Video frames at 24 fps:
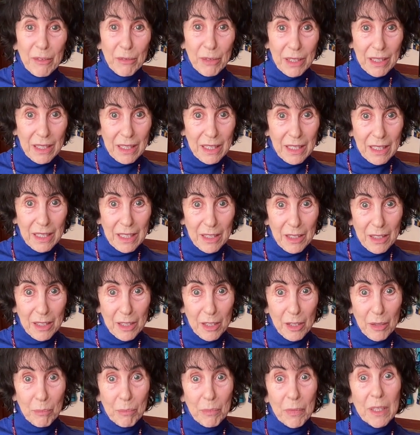Really
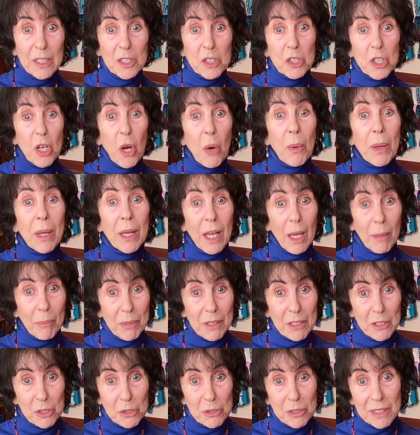showing up,
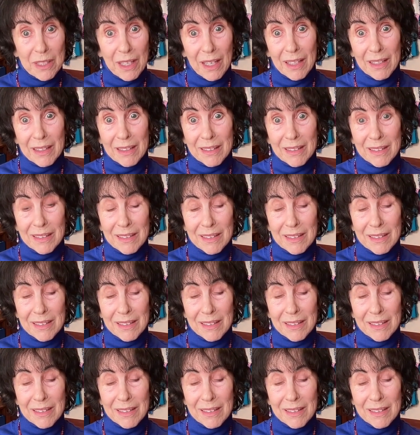as you said,